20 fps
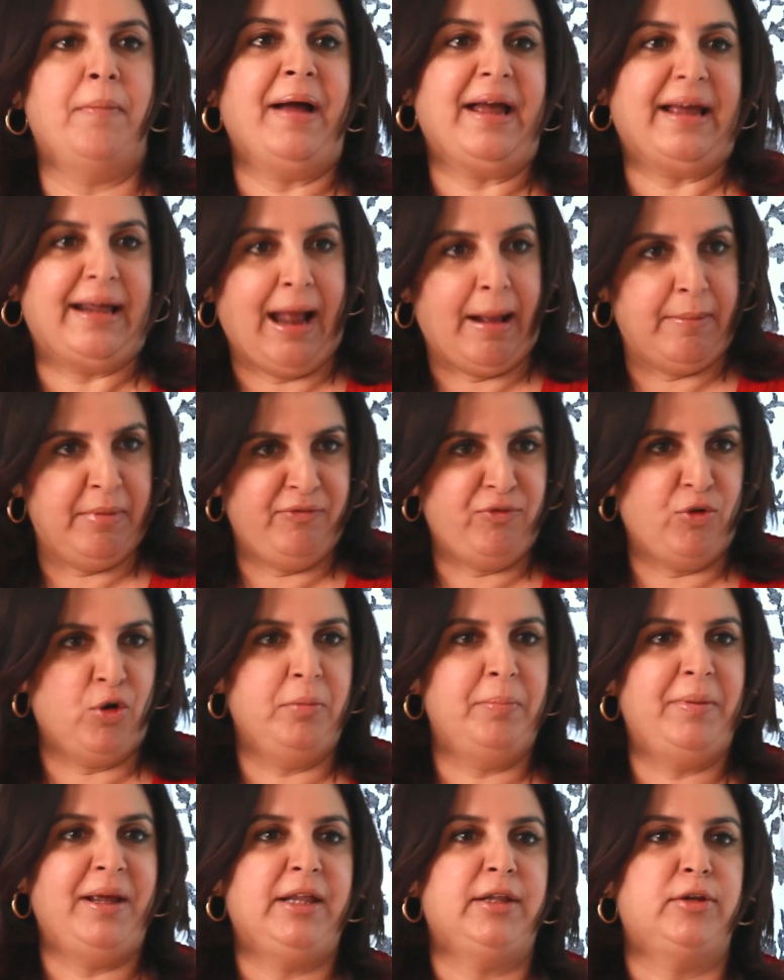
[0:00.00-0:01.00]
my
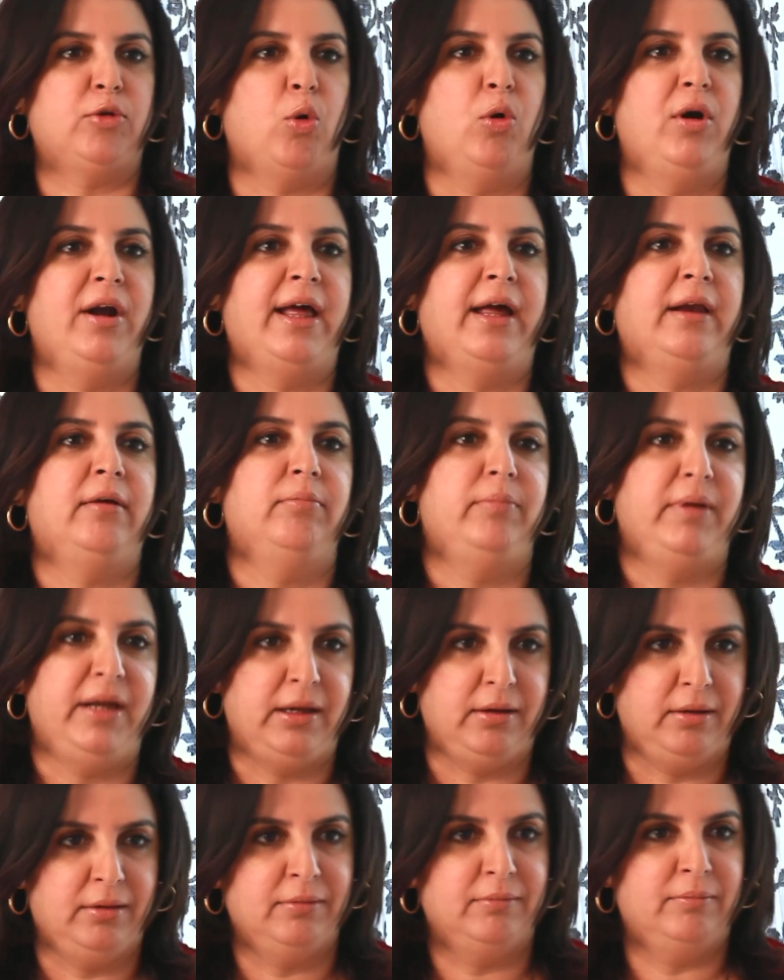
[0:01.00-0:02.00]
gramophone being sold and
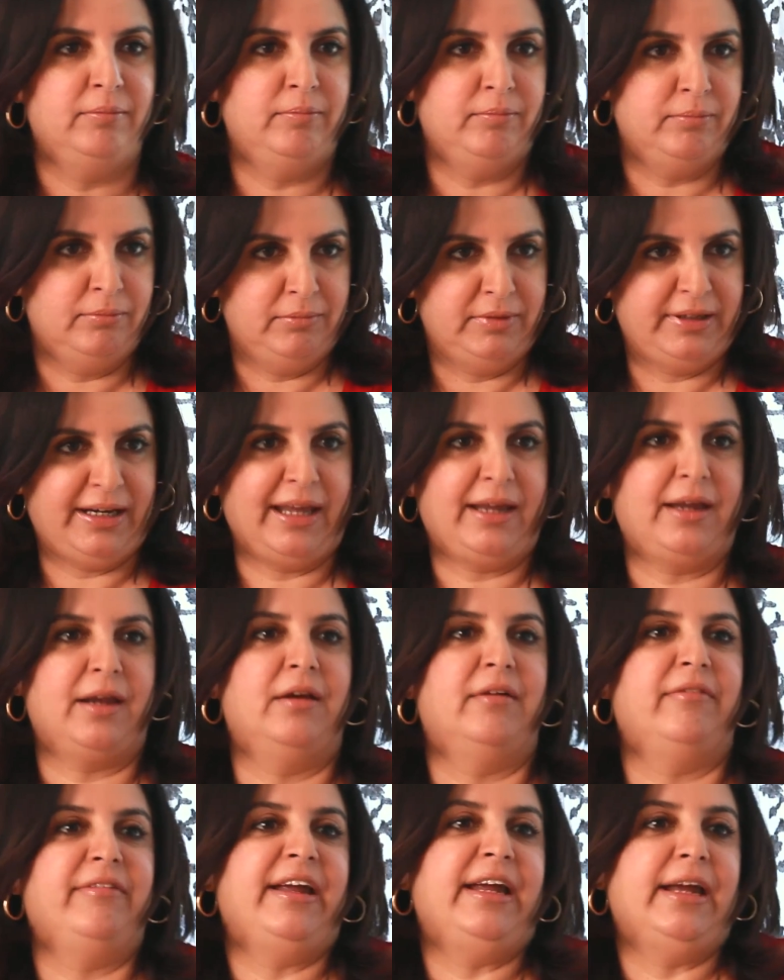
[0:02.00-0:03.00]
being
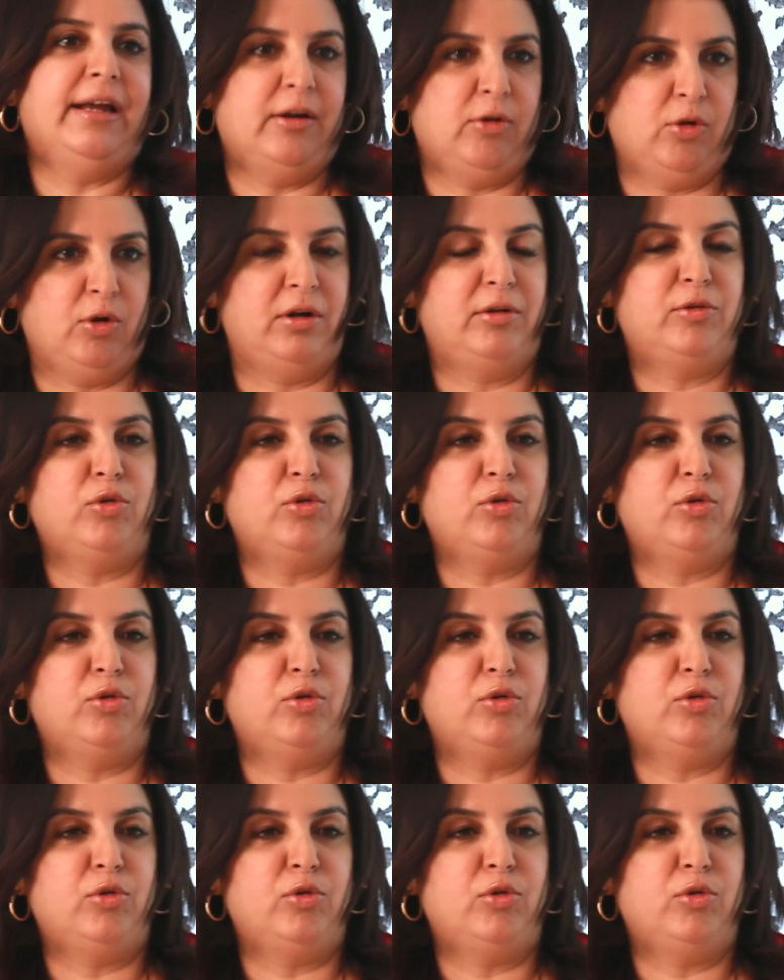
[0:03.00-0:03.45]
taken away and all.